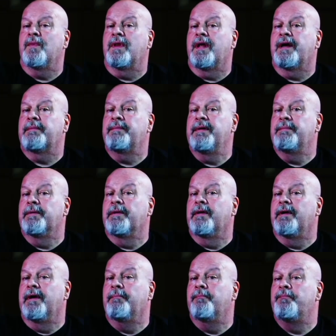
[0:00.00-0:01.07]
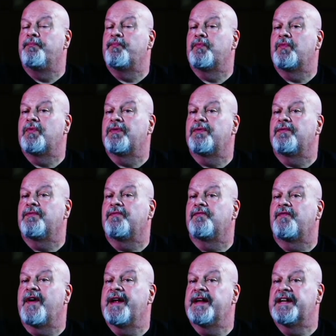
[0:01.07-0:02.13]
A lot of people
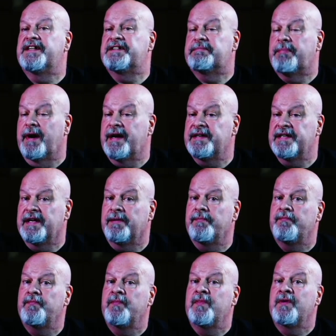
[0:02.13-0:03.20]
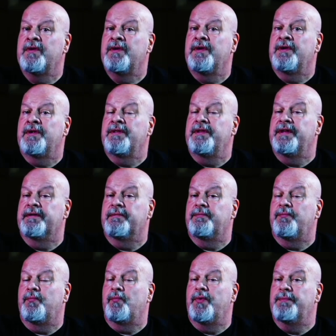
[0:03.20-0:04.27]
find it surprising that
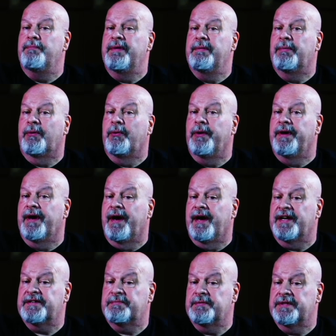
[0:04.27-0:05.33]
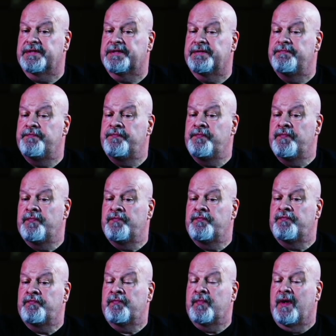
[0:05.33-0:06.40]
when people go into hospice,
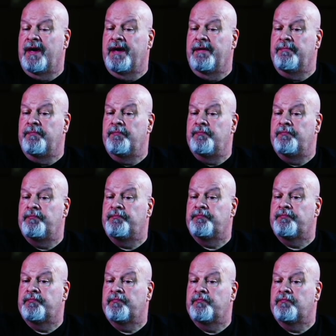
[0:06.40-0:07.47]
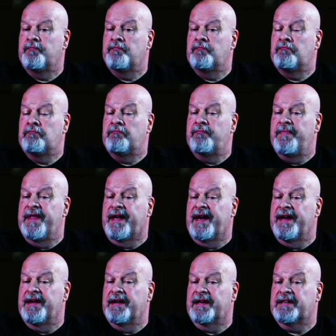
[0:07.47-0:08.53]
they
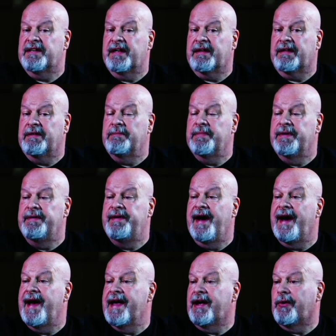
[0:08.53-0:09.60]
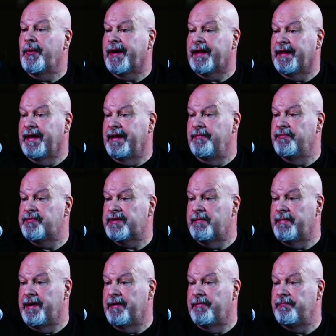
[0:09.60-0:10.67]
kind of expect them to die quickly
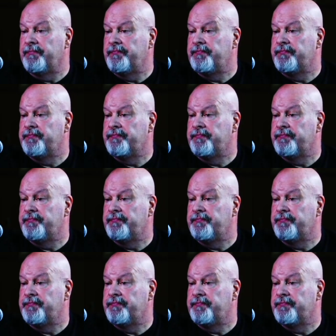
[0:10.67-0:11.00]
somehow.